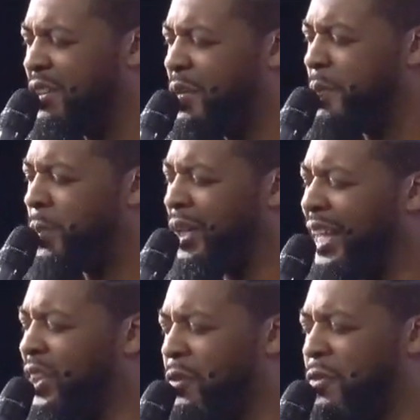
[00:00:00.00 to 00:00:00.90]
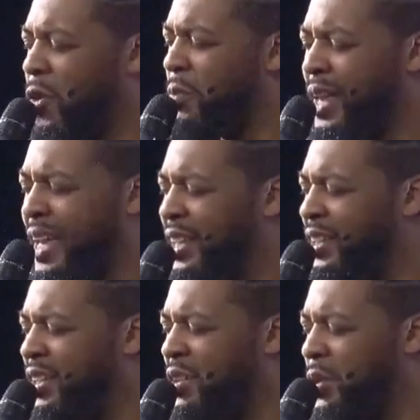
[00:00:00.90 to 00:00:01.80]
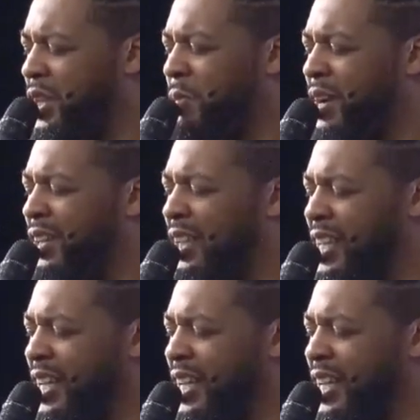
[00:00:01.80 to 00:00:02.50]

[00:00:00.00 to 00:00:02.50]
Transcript: But like the four men with the paralytic,